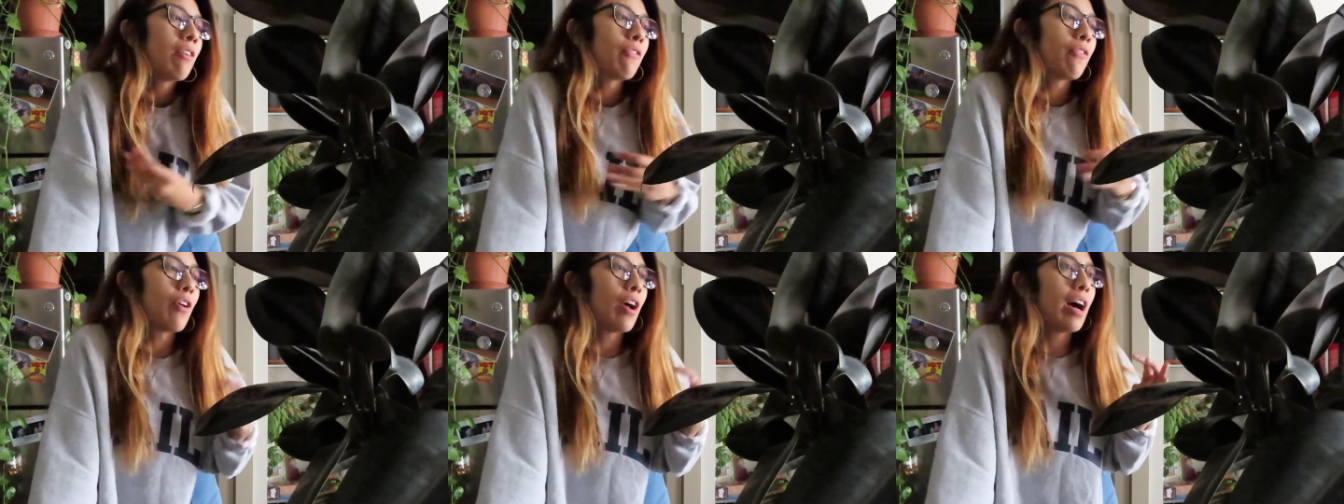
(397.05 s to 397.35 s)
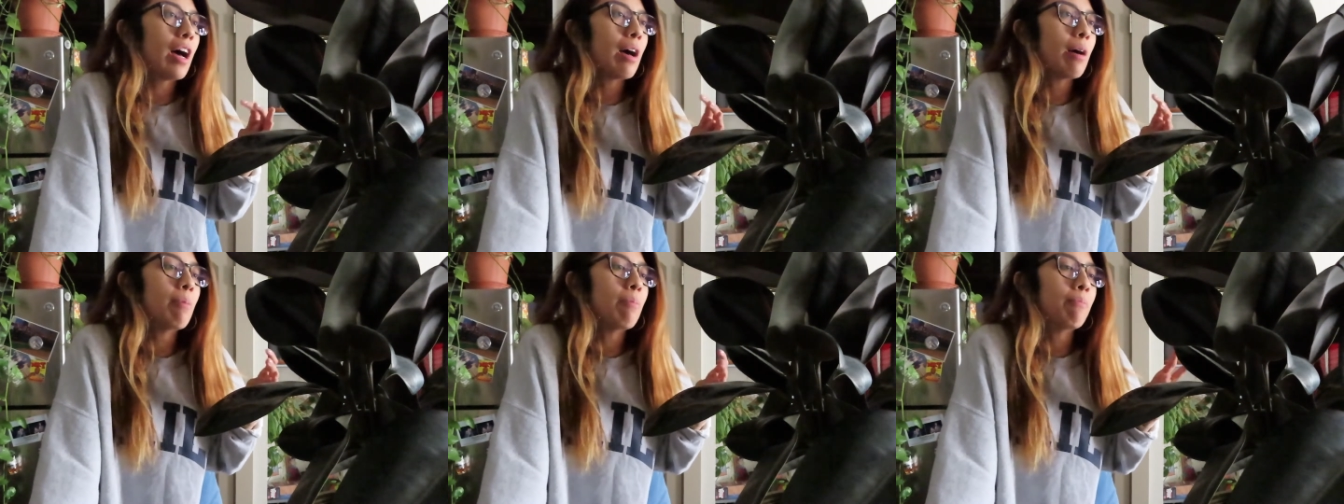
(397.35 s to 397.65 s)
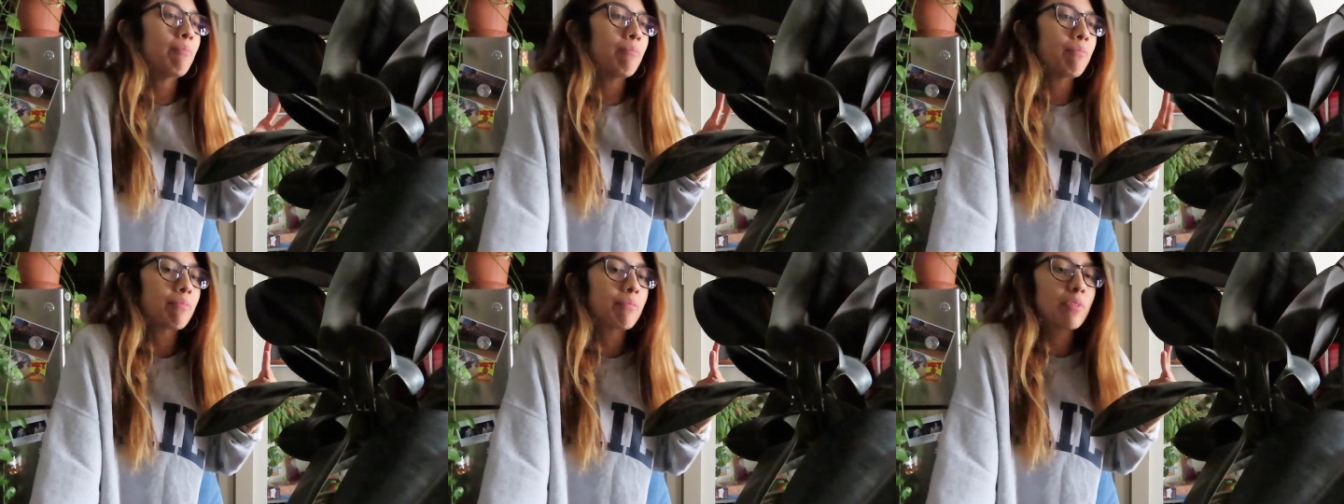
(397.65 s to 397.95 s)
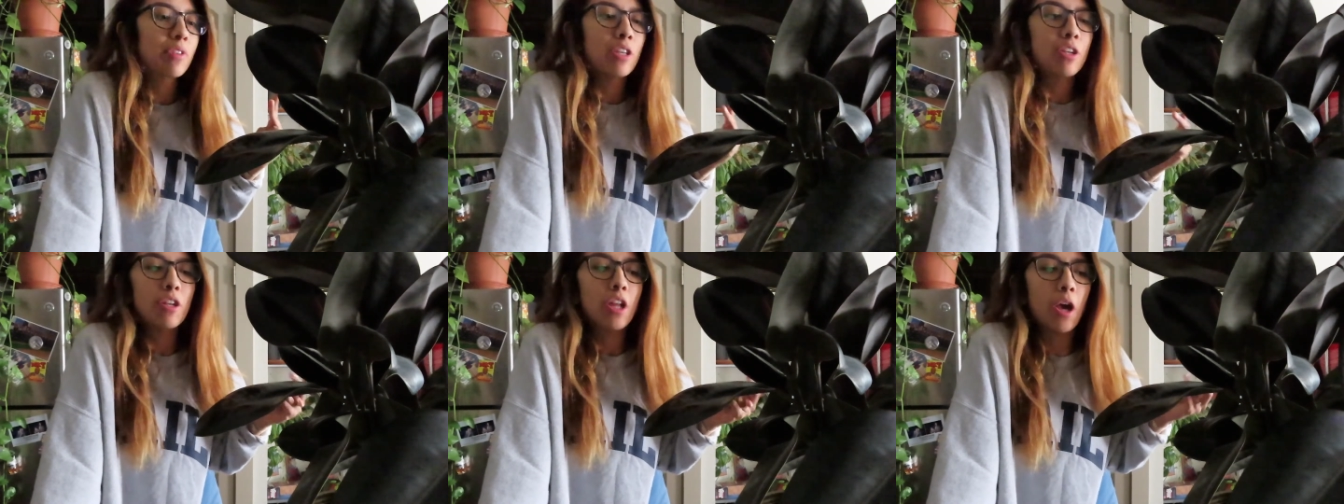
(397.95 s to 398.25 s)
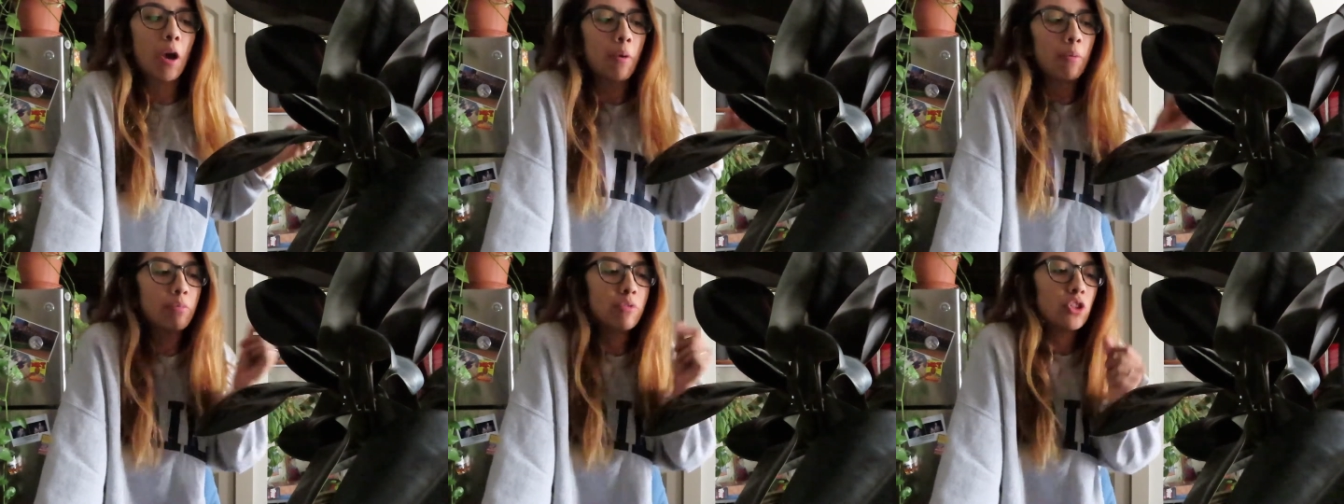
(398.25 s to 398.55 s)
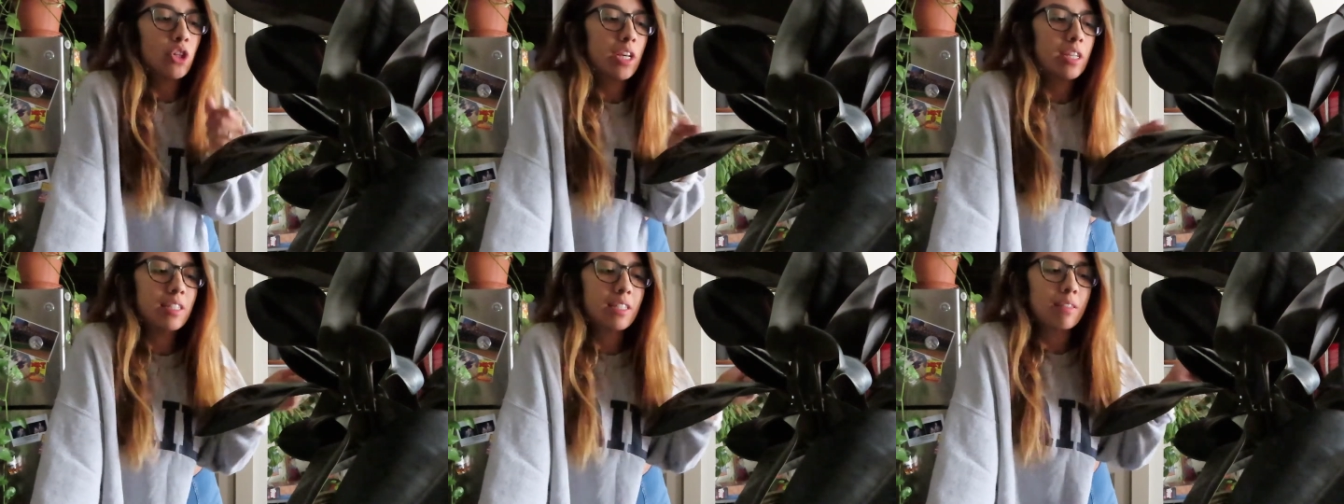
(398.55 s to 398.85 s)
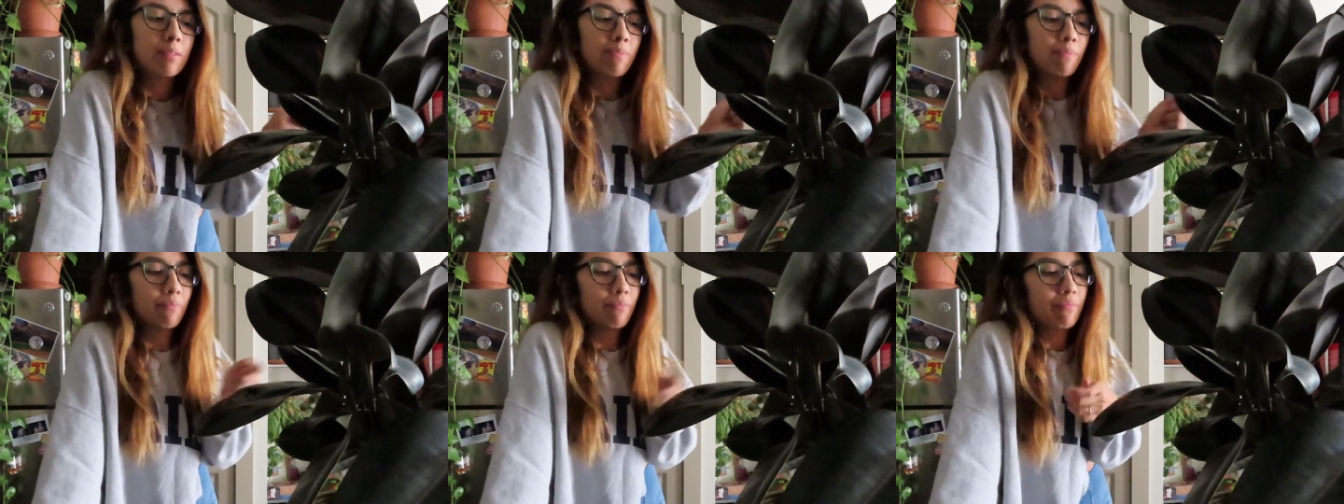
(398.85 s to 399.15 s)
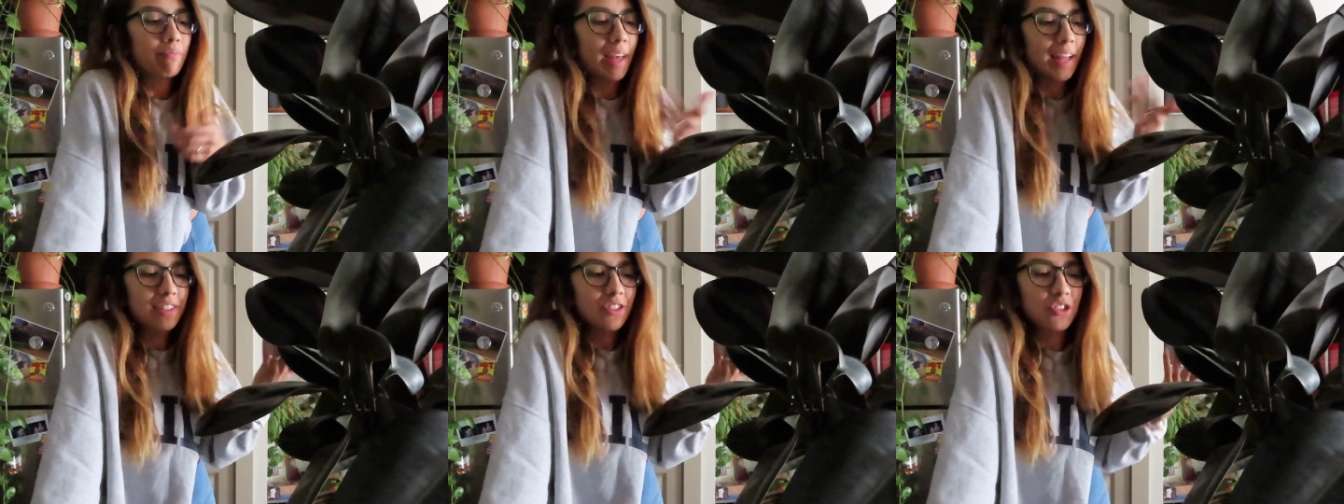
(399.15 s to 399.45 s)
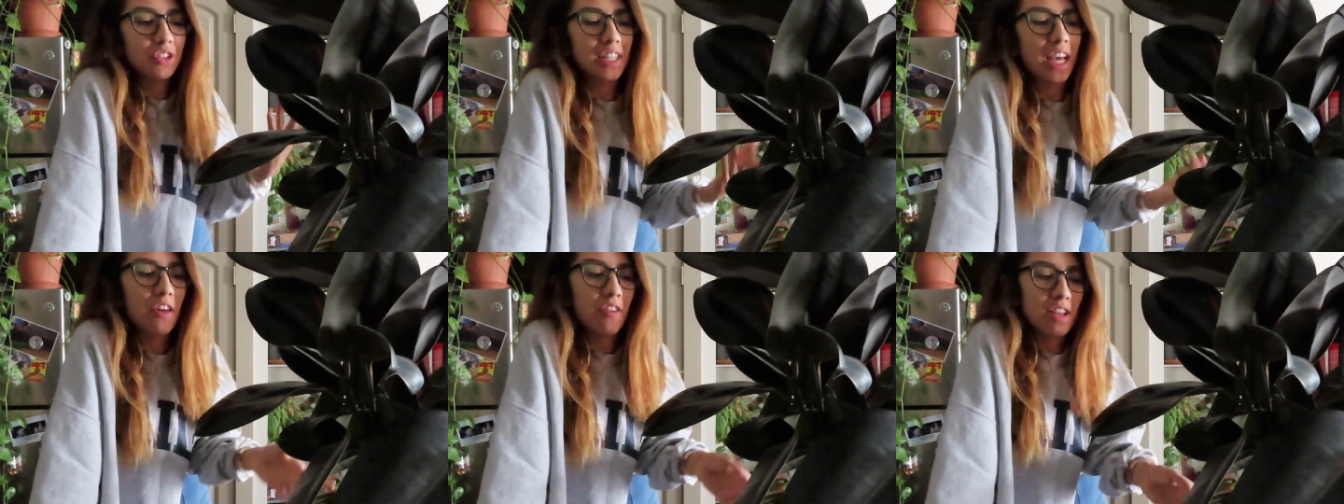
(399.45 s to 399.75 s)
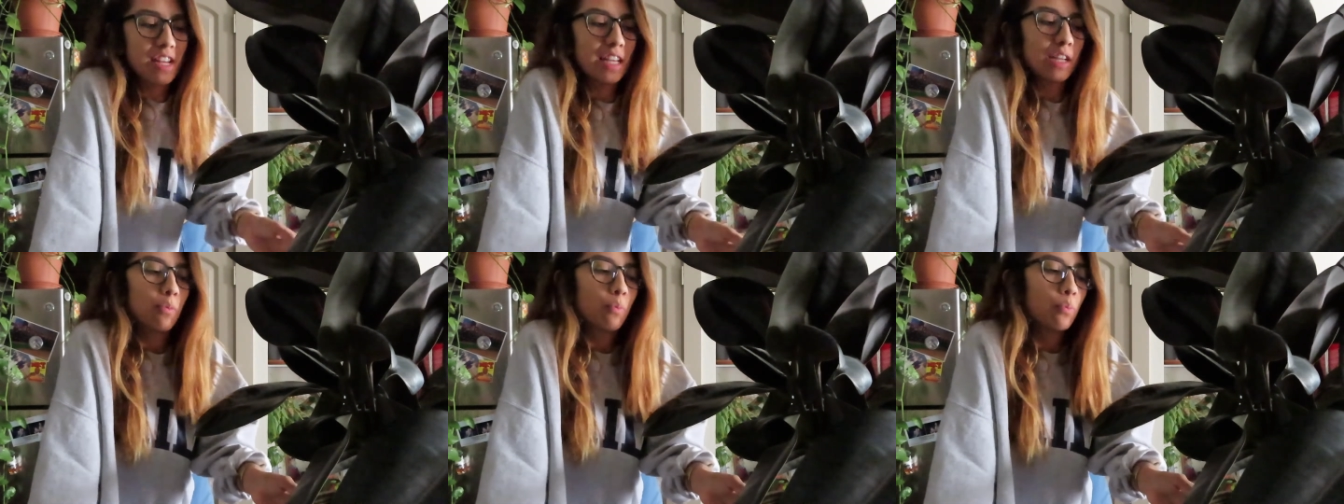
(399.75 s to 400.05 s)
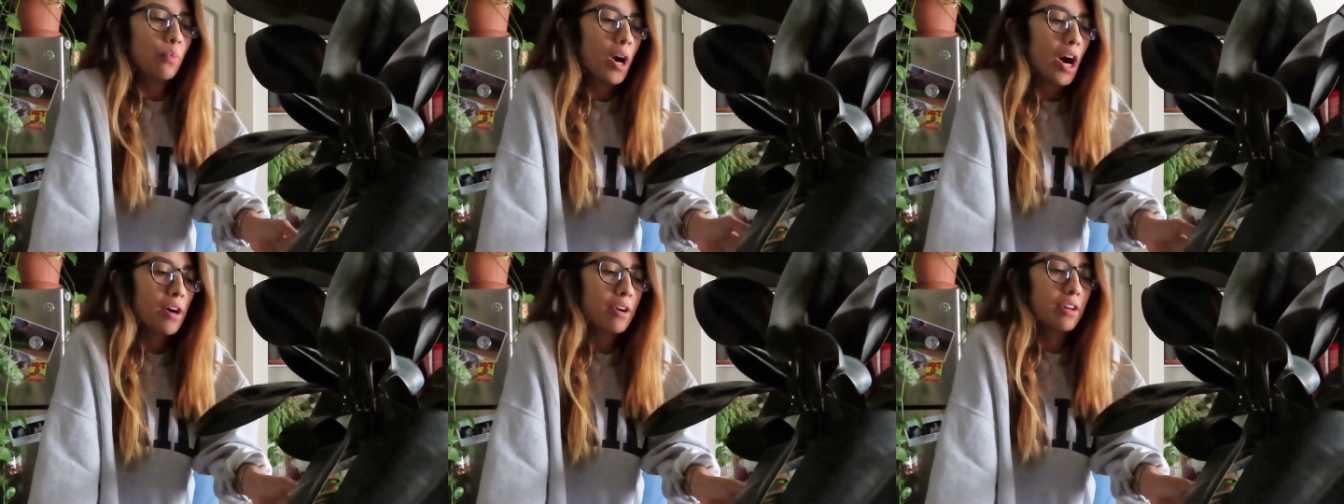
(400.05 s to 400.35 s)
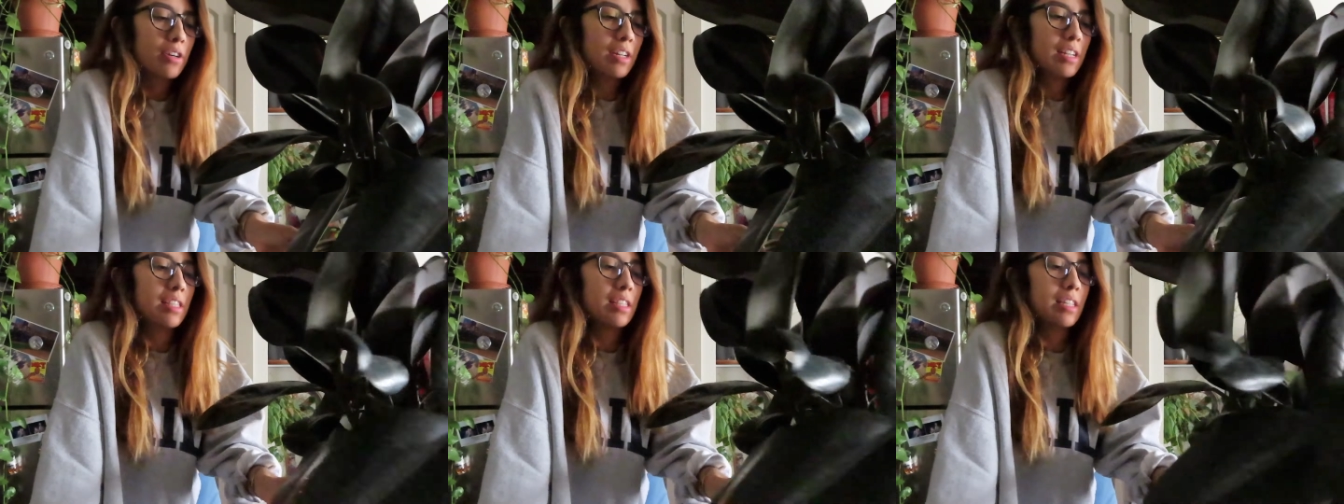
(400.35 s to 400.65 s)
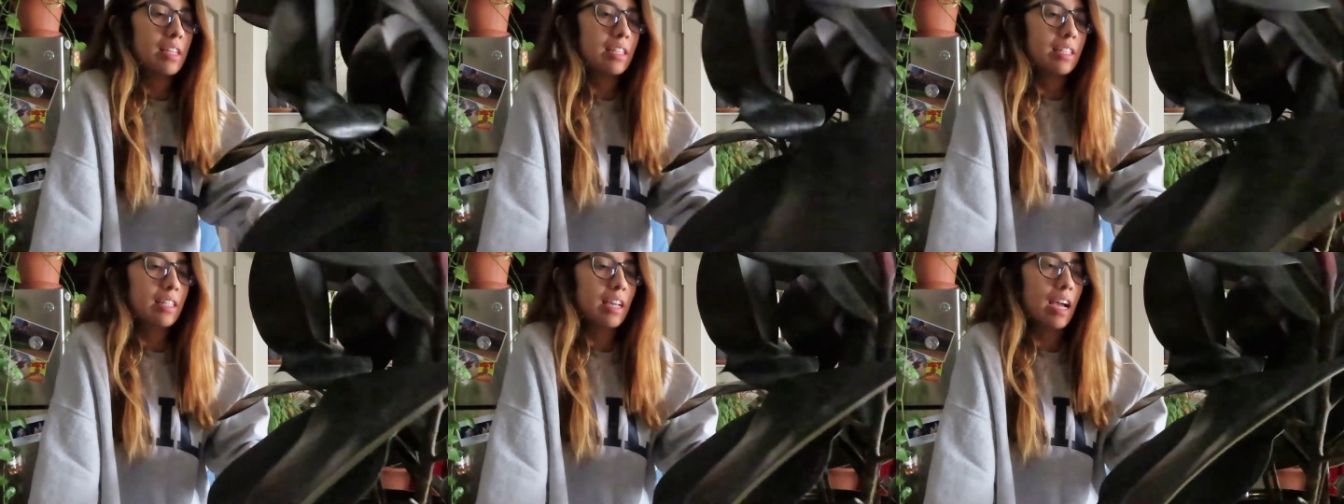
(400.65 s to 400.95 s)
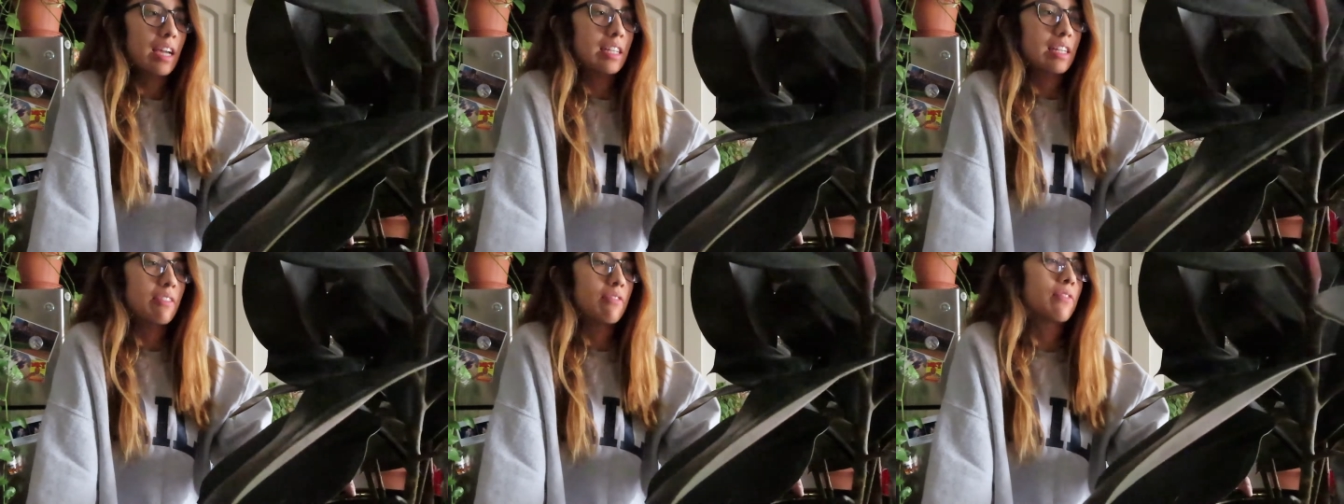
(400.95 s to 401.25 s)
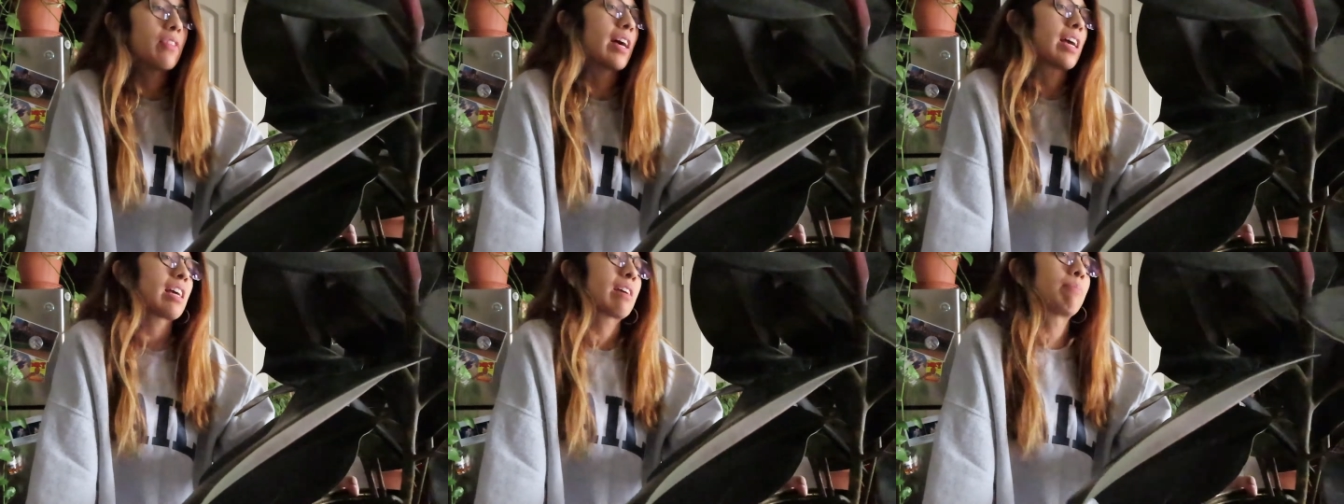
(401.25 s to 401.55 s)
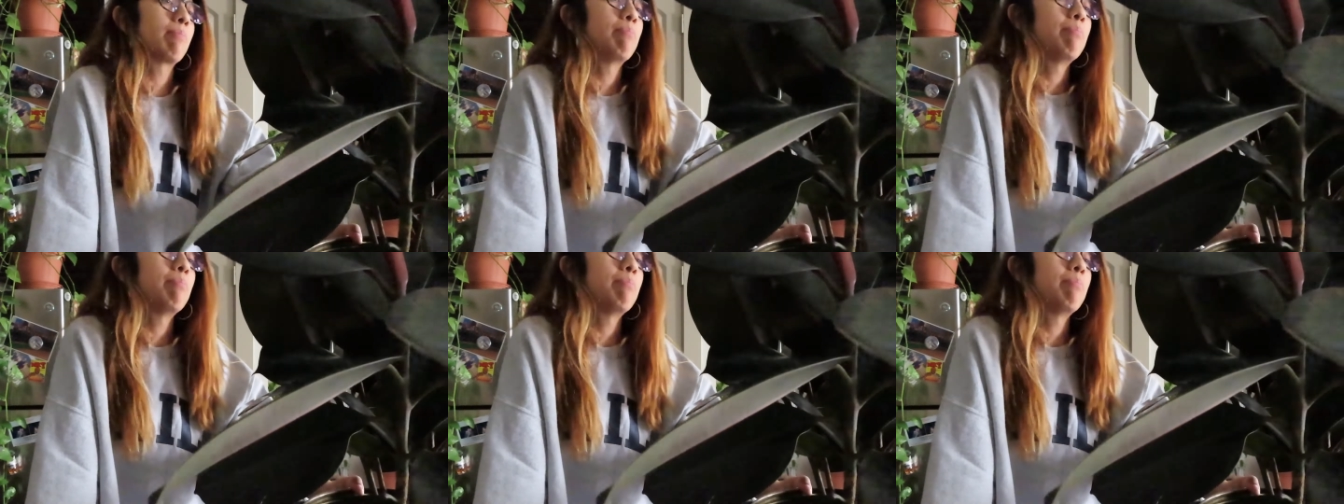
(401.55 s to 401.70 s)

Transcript: from, you know, that's just how they get watered in these kind of like